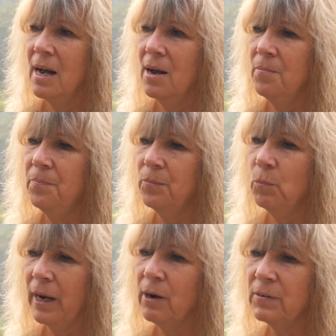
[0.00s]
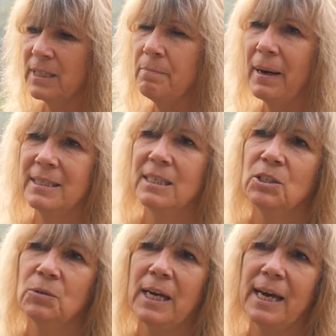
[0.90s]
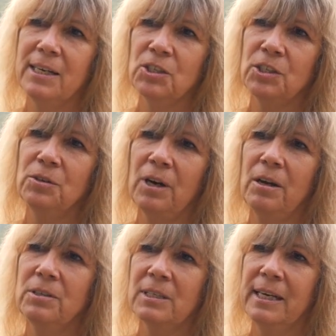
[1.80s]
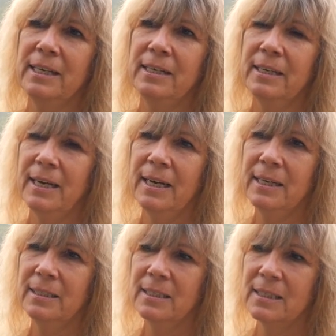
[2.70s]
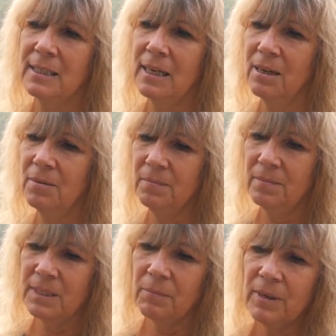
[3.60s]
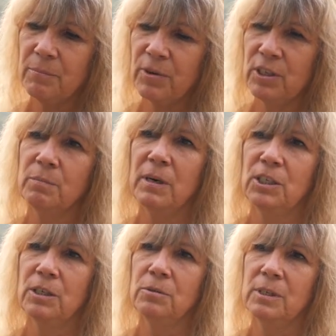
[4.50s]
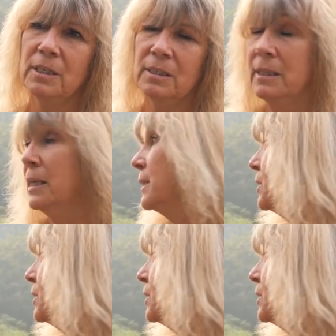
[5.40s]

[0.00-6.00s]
um, when I obviously backed into a cage too closely and um, something brushed my shoulder and I